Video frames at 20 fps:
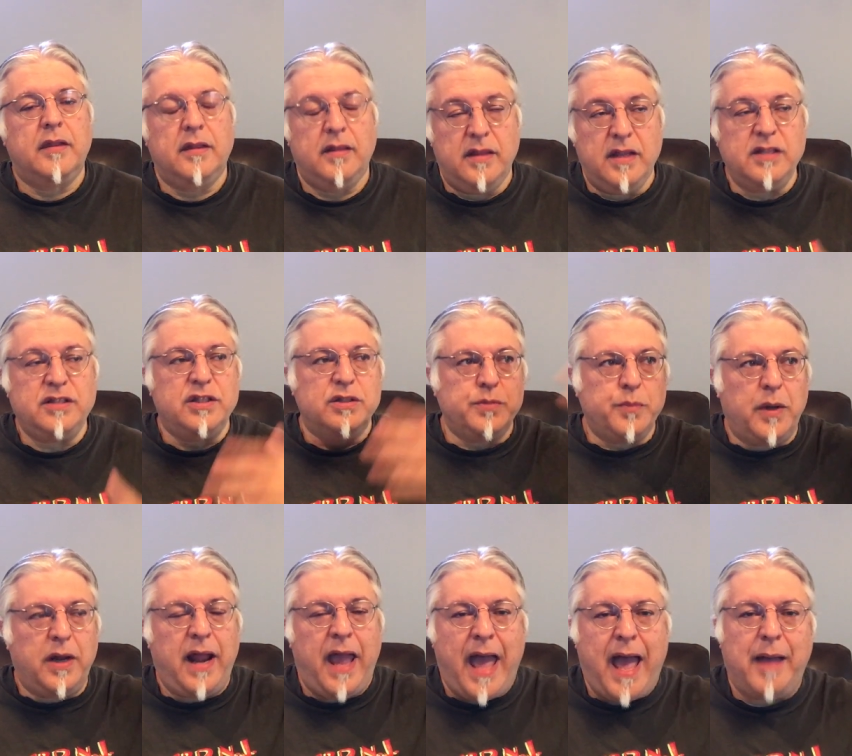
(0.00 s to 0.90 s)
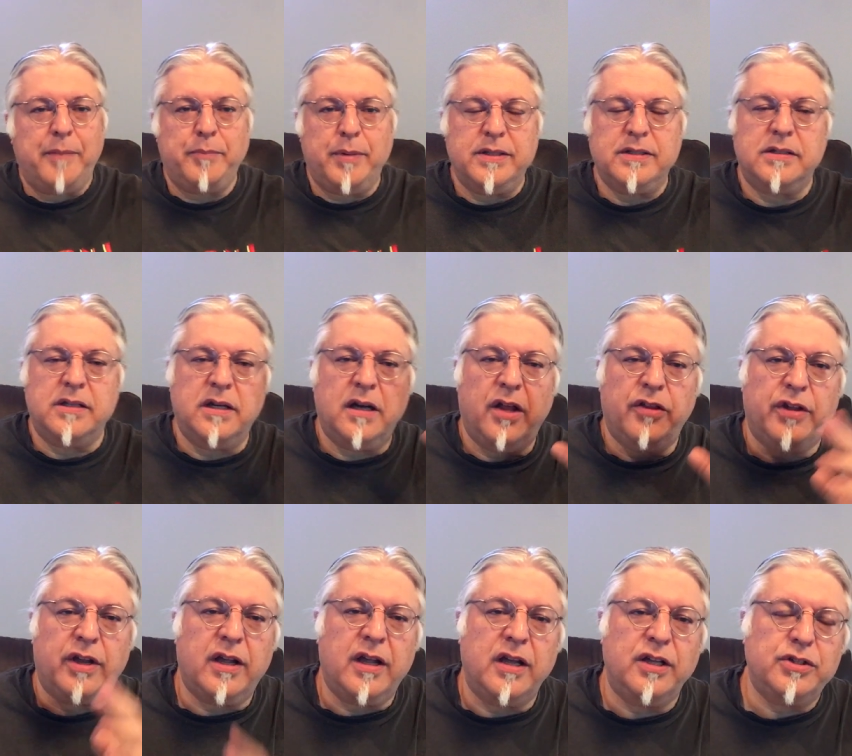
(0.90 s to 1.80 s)
this is what happens in
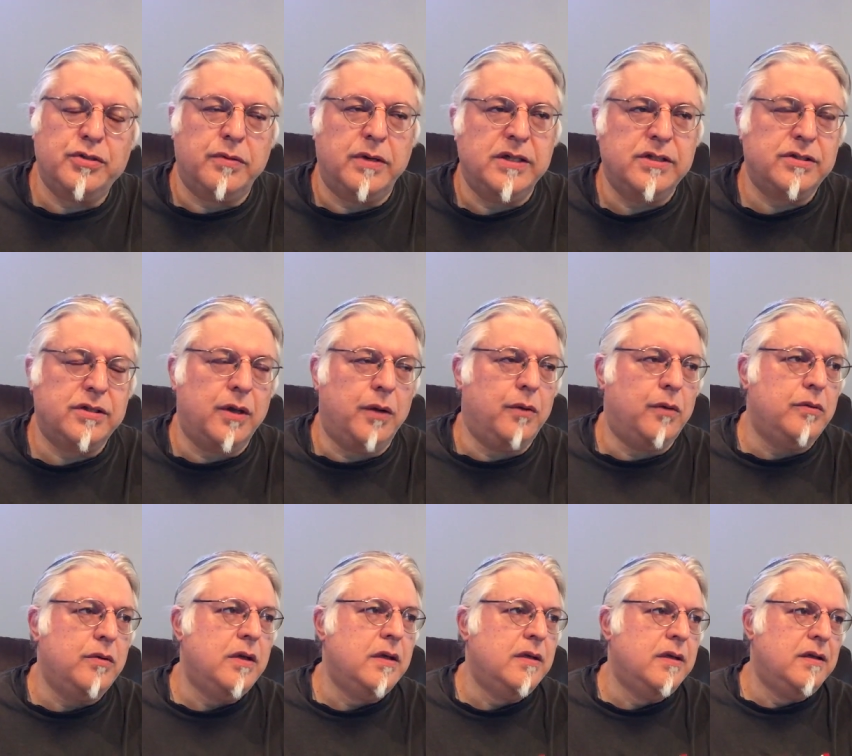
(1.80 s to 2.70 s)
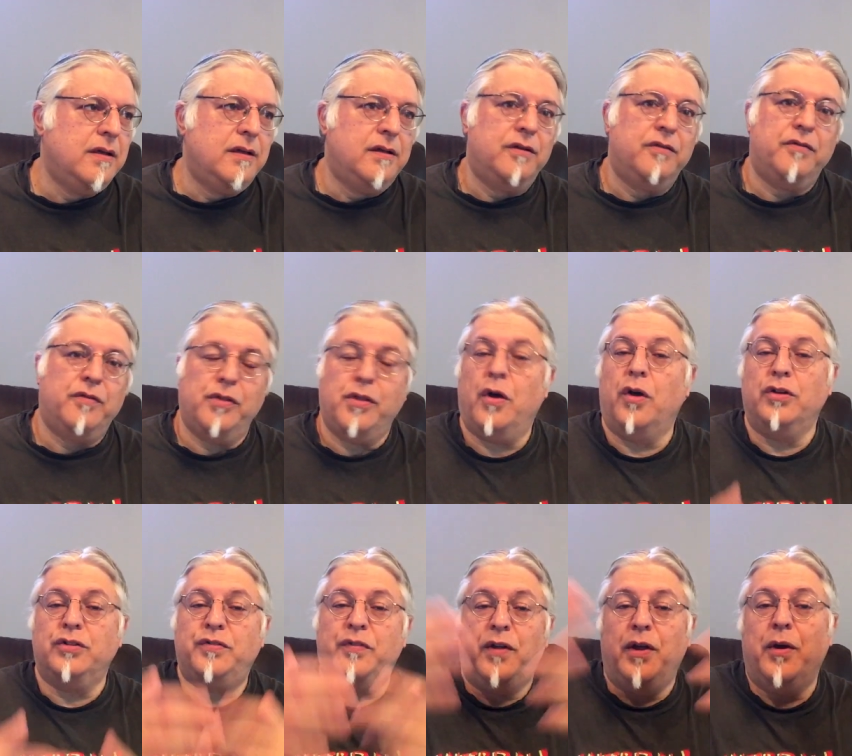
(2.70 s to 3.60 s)
other countries. So for
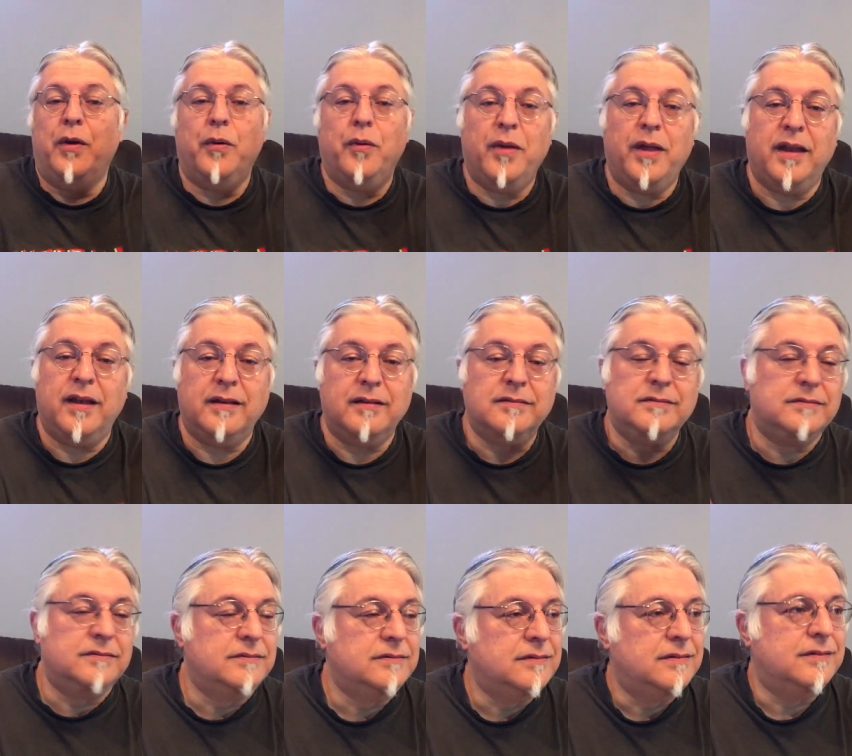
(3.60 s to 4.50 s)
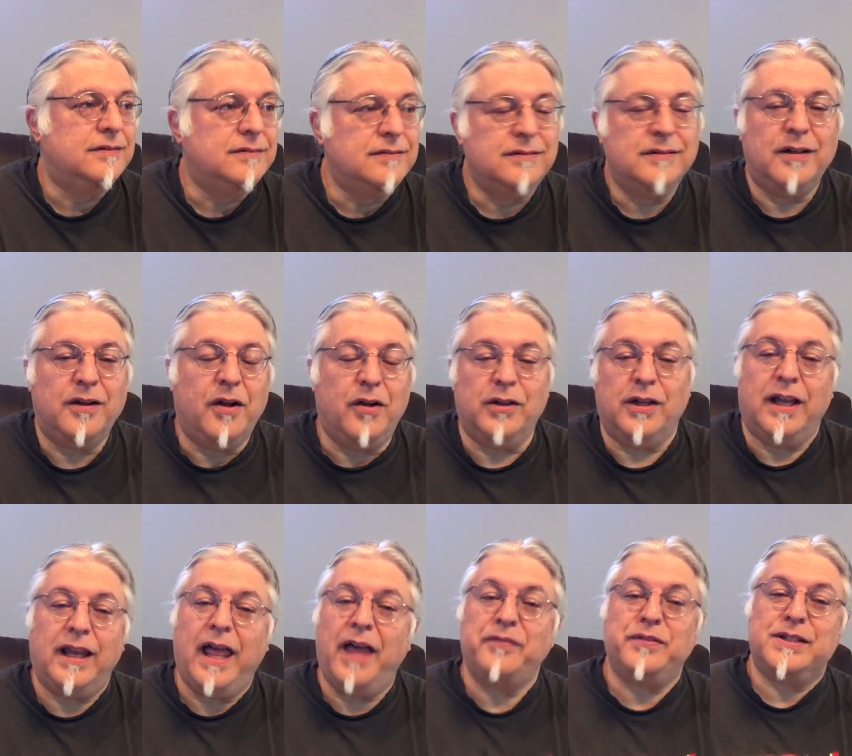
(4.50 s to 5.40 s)
those of you on
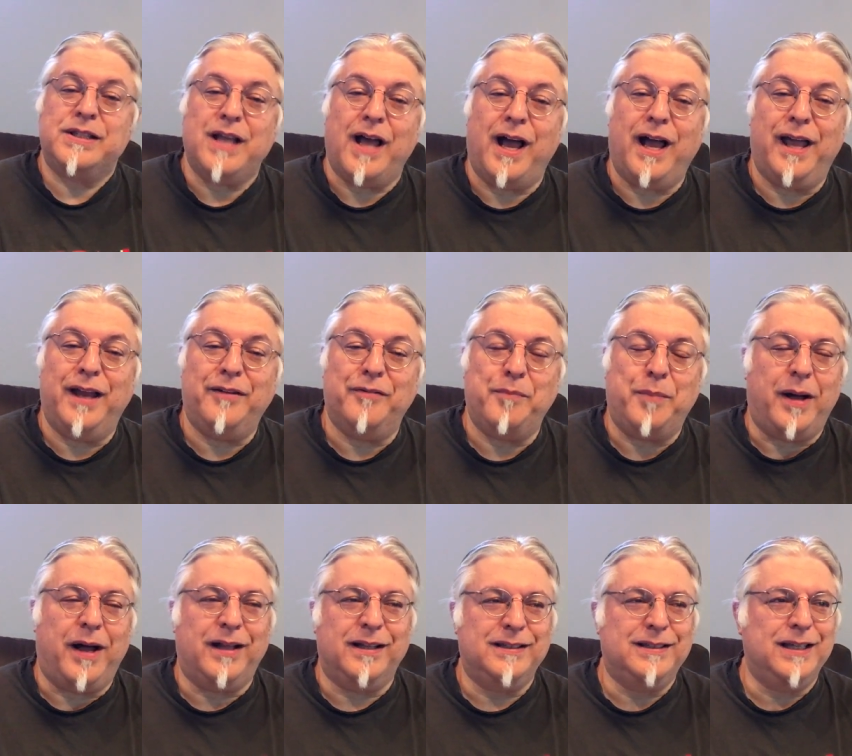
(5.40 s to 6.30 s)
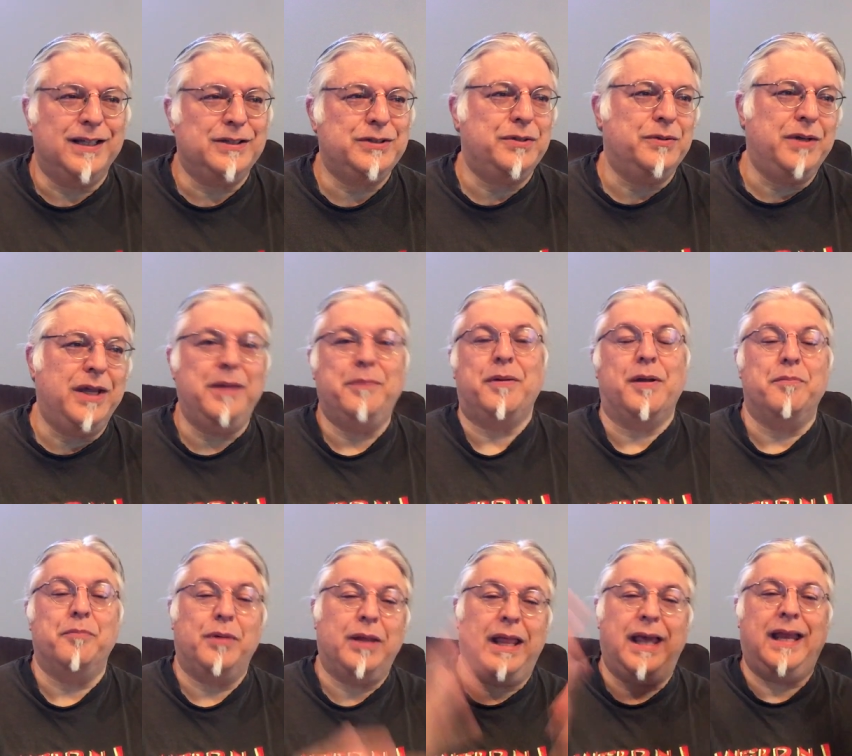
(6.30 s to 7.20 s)
the left side of politics who keep
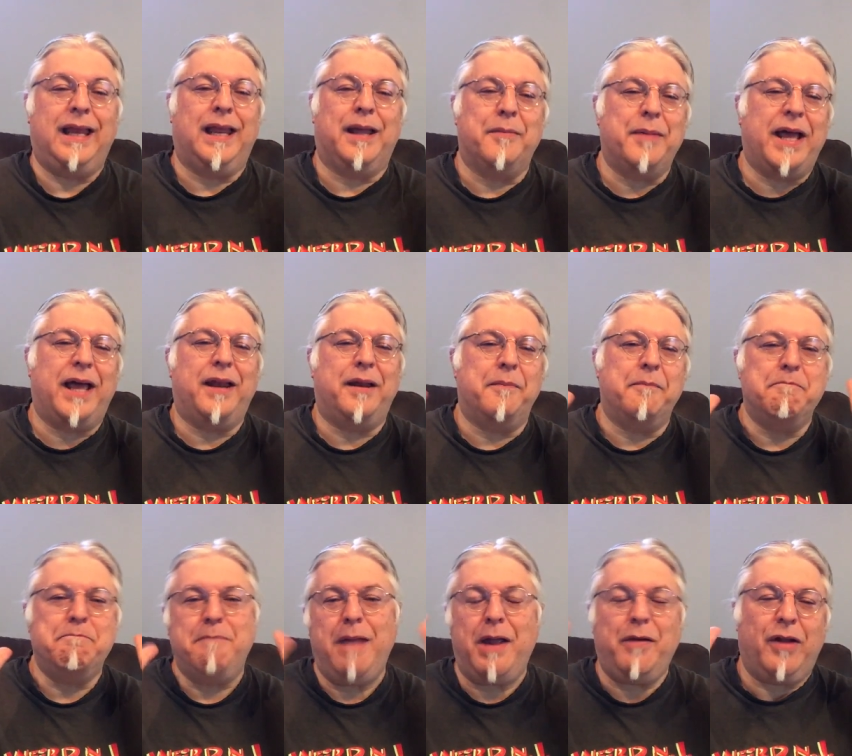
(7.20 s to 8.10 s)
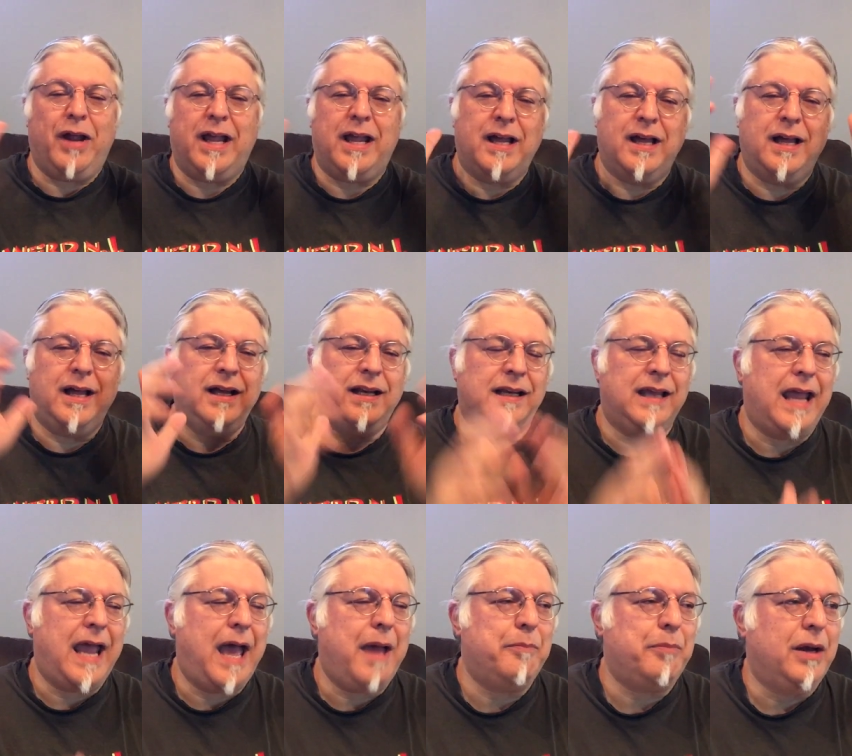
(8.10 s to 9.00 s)
complaining about America and
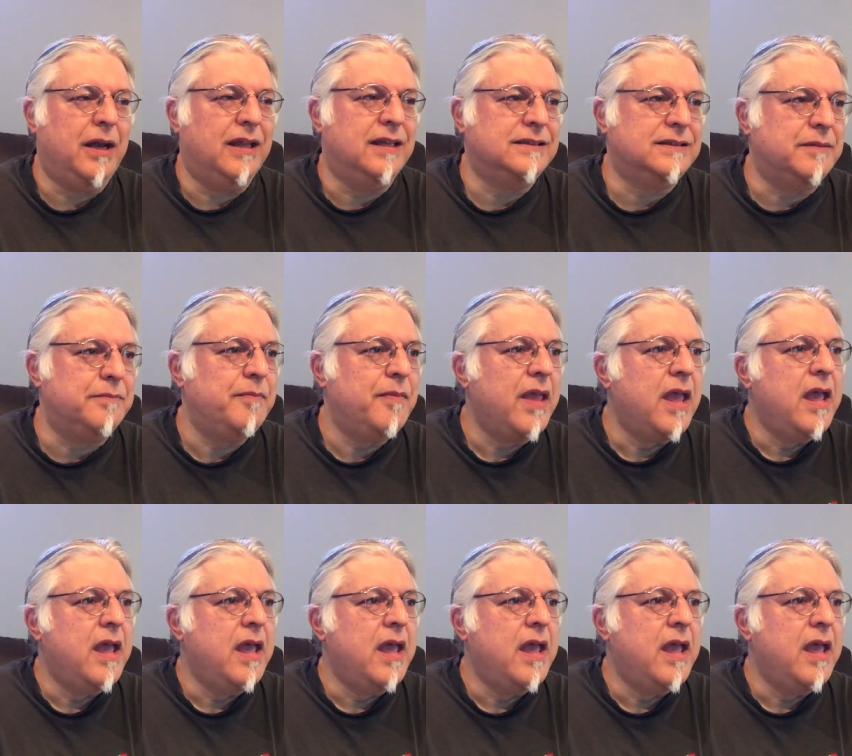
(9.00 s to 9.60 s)
capitalism,